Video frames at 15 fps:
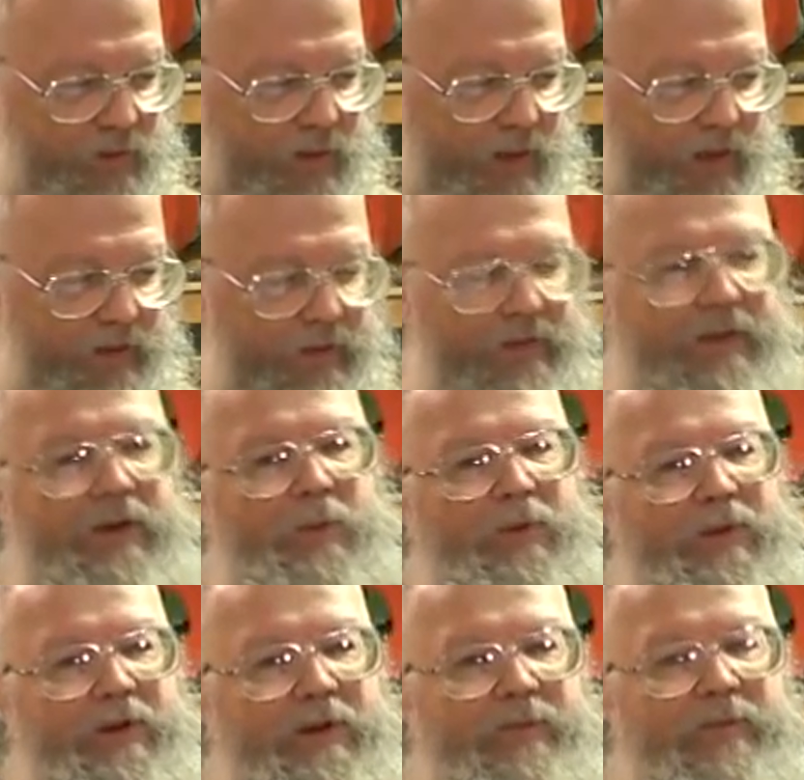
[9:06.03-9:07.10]
it how to deal with
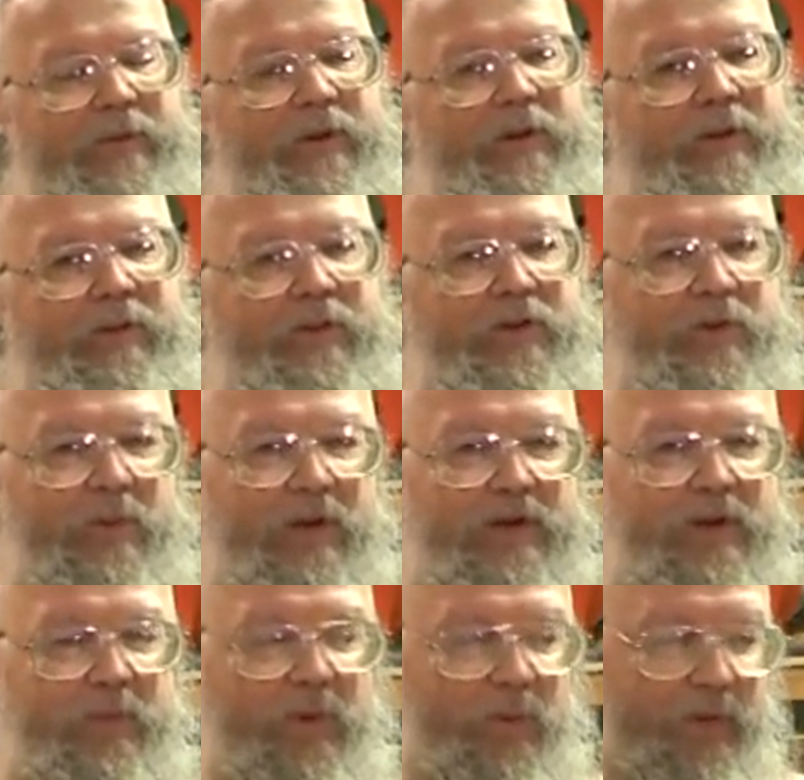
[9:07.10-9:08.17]
a difficult
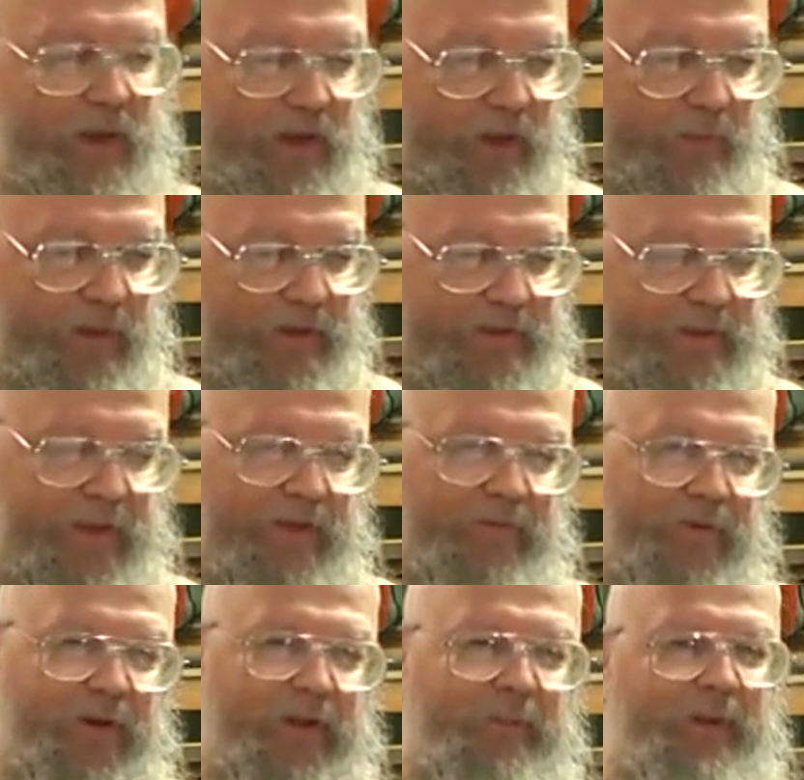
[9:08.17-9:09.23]
situation? We were talking about
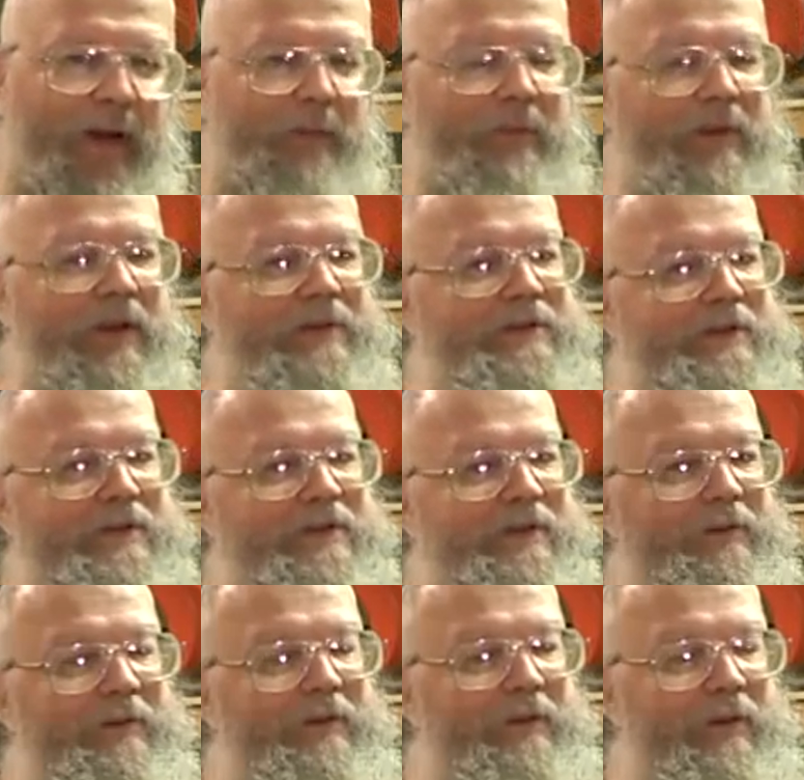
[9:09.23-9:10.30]
slavery in the Bible. Yes, this,
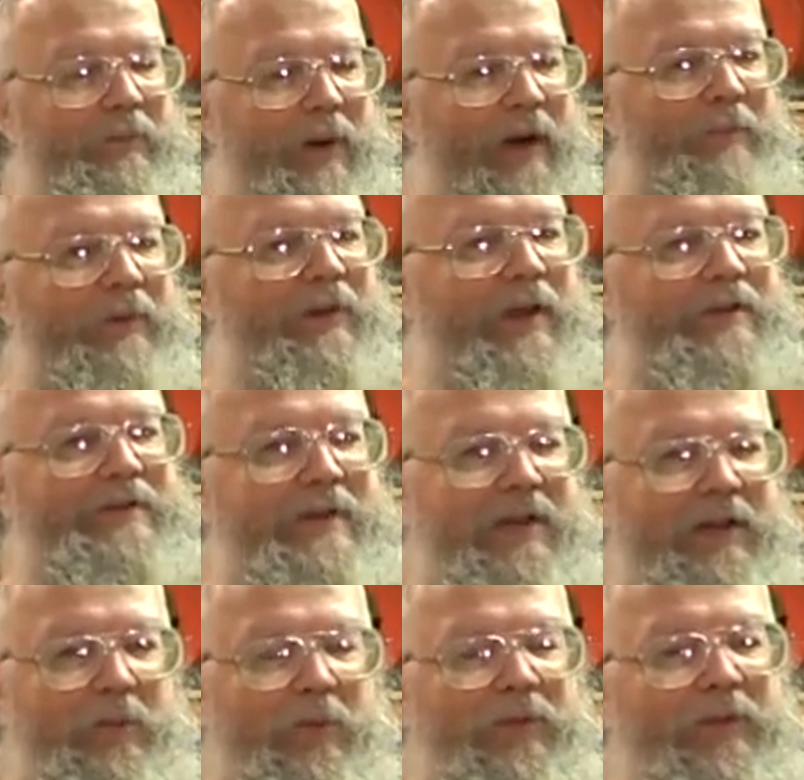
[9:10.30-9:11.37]
the Bible does
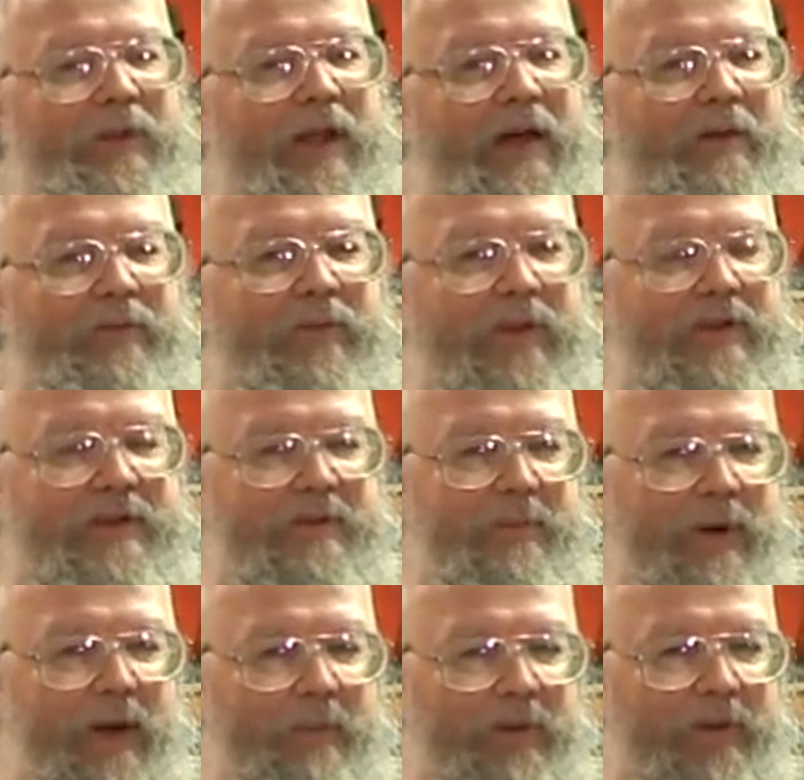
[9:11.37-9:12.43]
deal with a lot of things. The
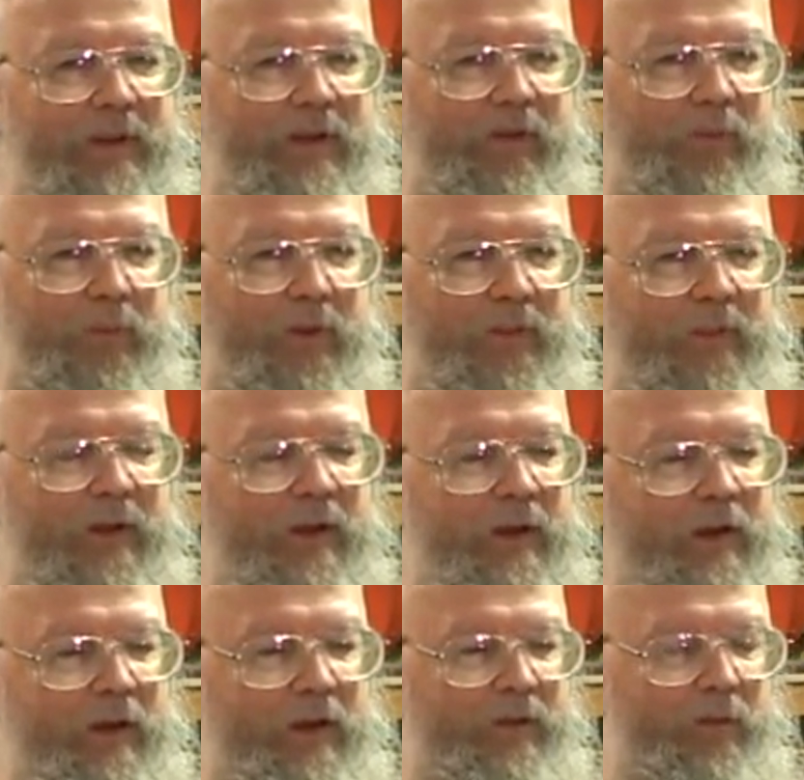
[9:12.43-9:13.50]
Bible deals with
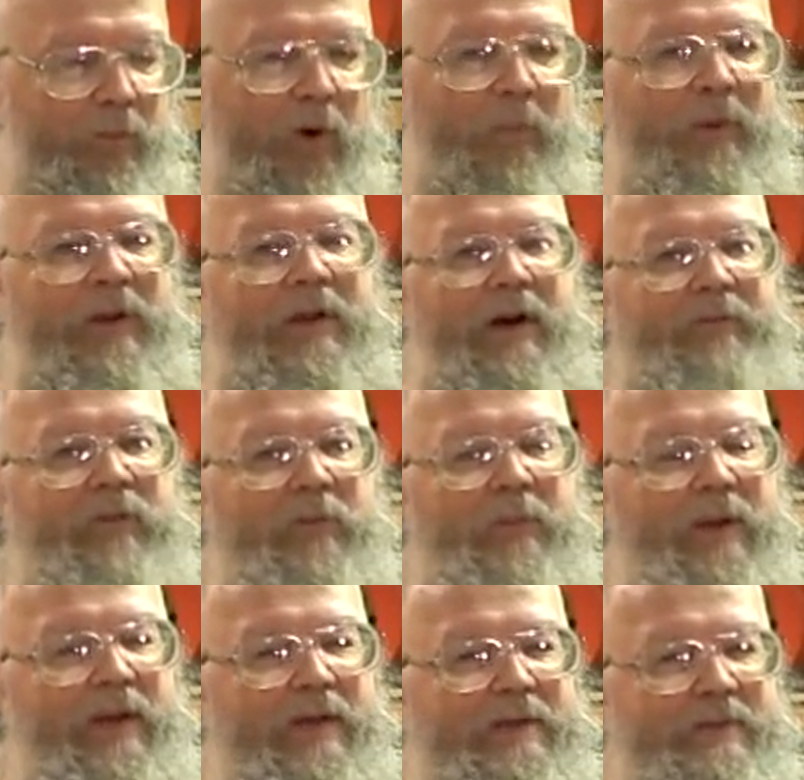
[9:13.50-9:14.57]
the Roman
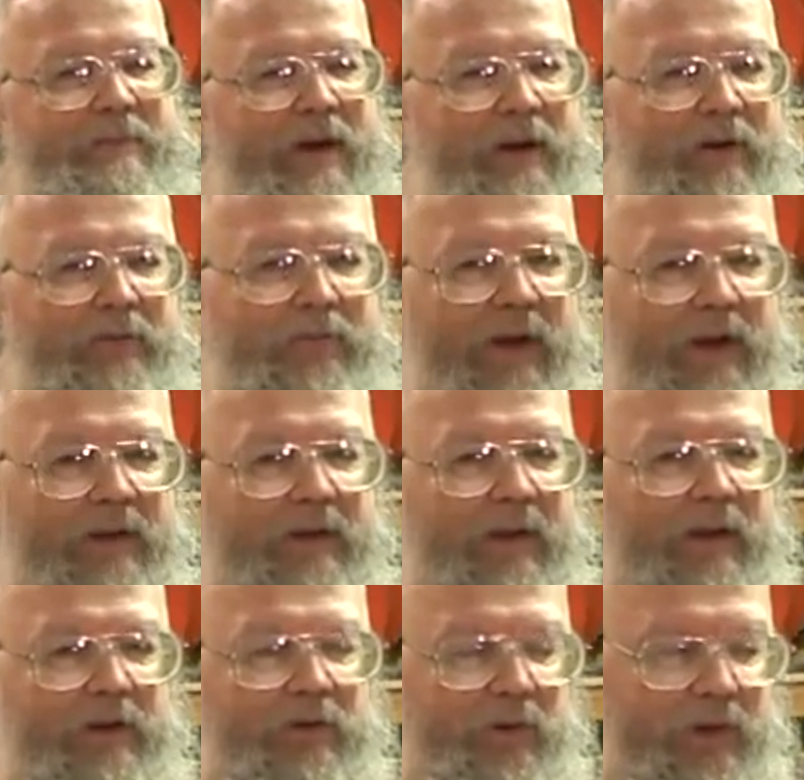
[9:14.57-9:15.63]
government. As a matter of fact,
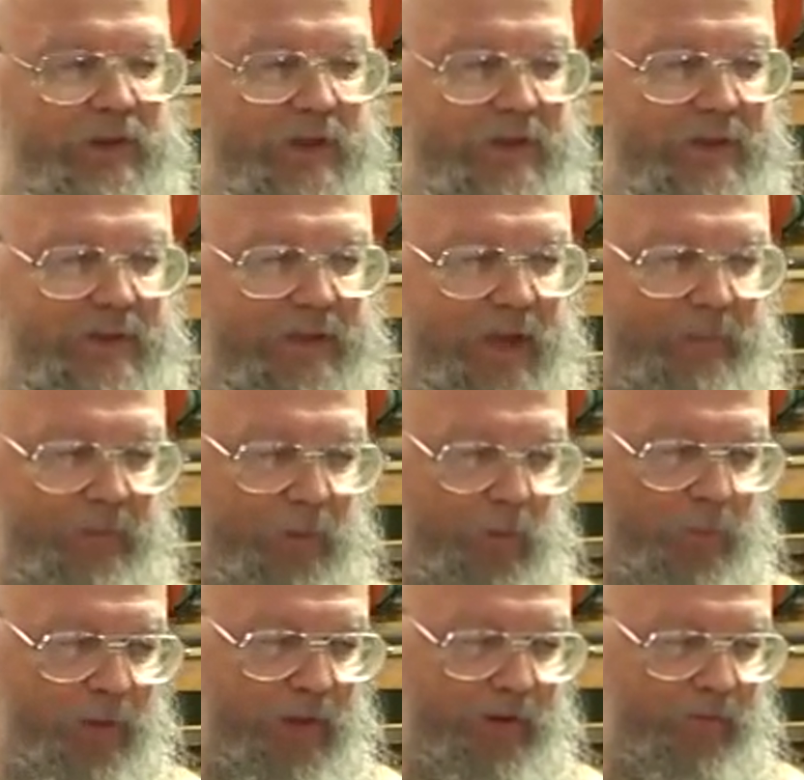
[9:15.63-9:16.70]
uh, during Jesus' time, the
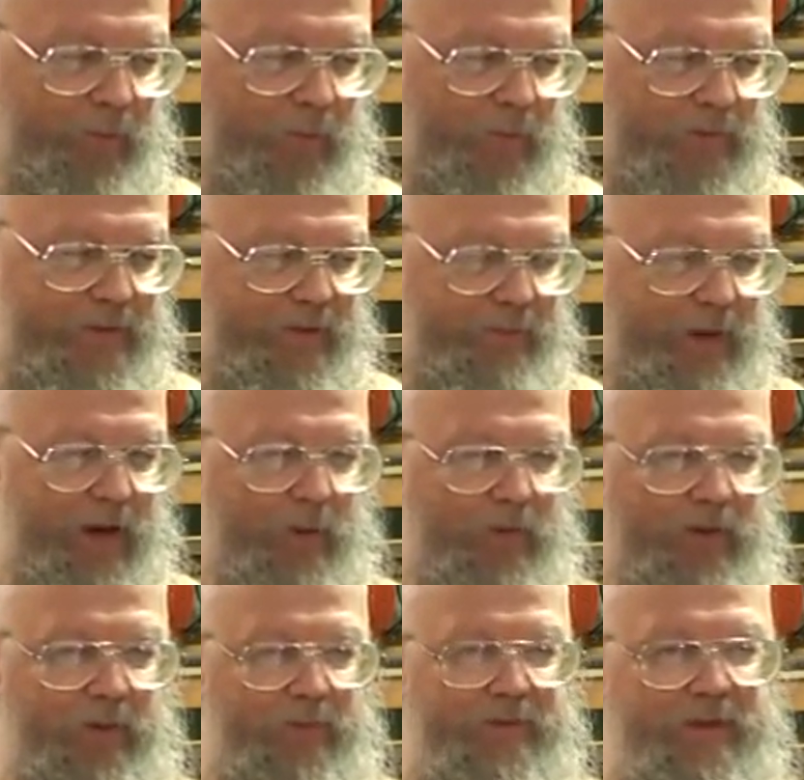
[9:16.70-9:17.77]
Roman government was in power,
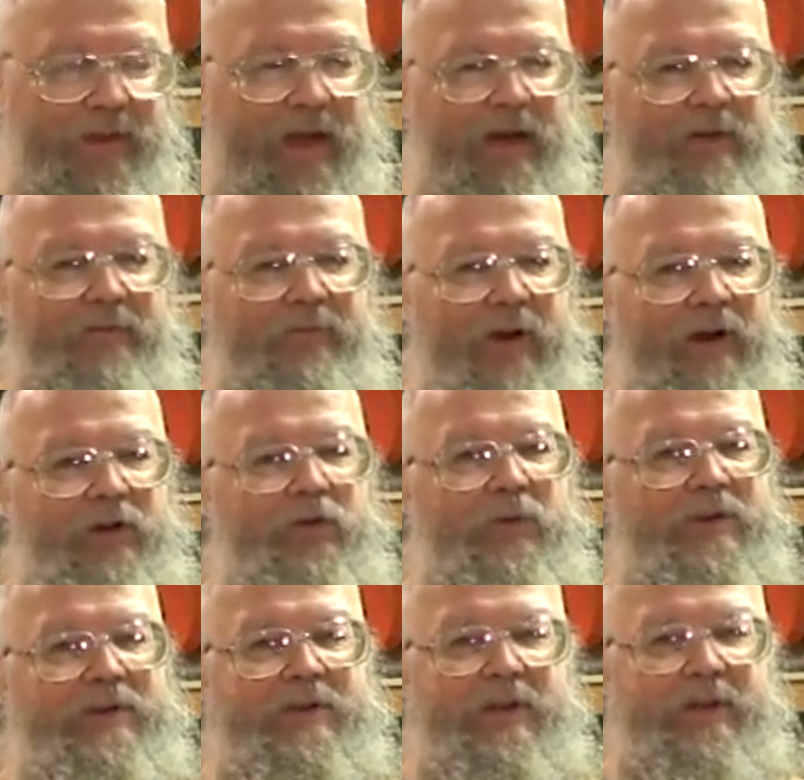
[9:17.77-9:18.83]
and there was a lot of
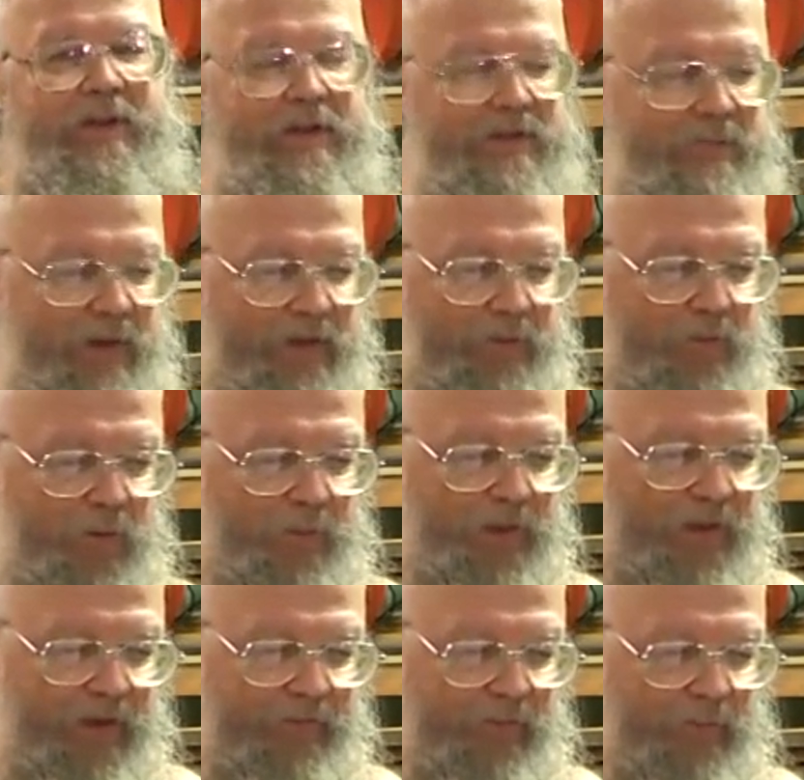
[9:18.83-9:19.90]
unchristian things about the Roman
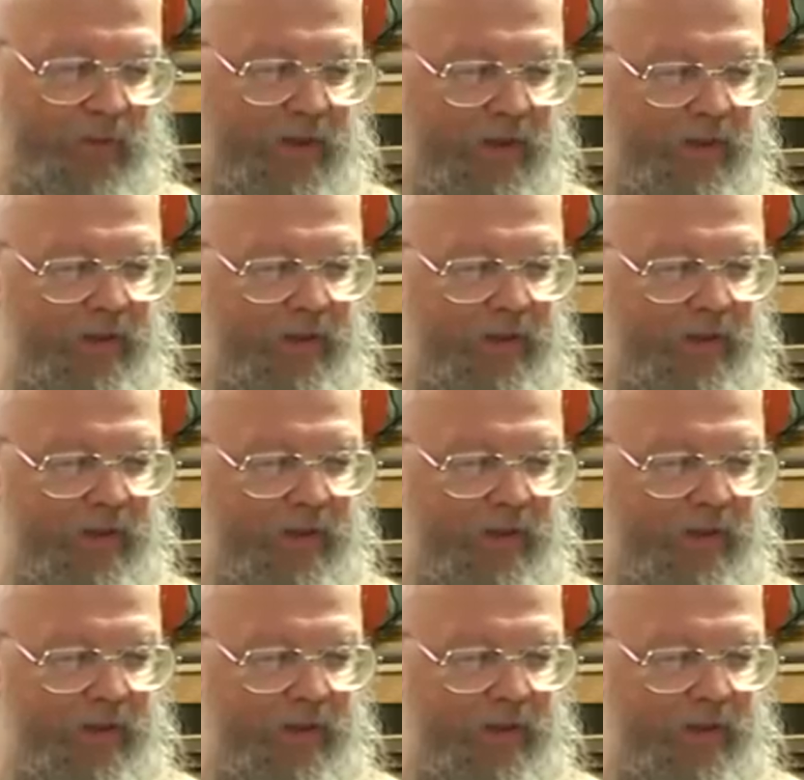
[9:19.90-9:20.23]
government,